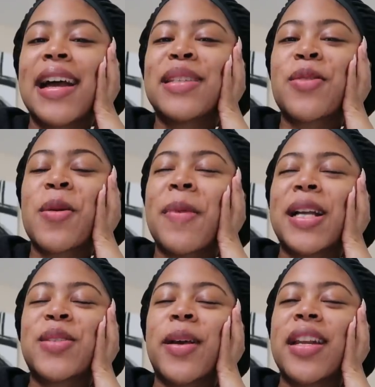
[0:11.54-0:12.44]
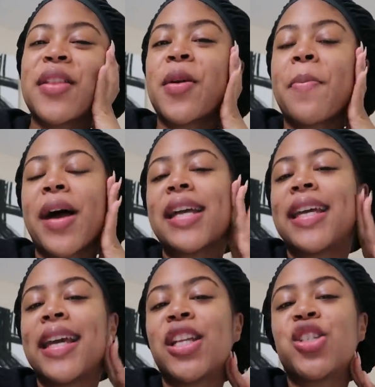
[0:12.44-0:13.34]
guys, welcome back to another by
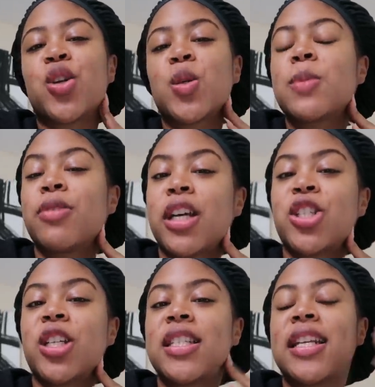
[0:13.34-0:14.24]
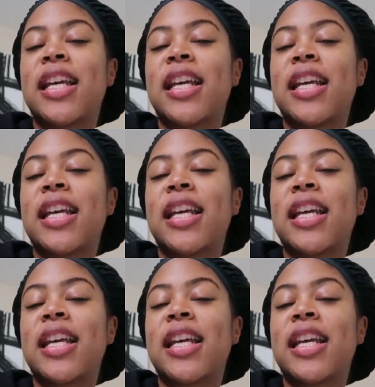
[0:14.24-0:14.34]
Candice Jones production.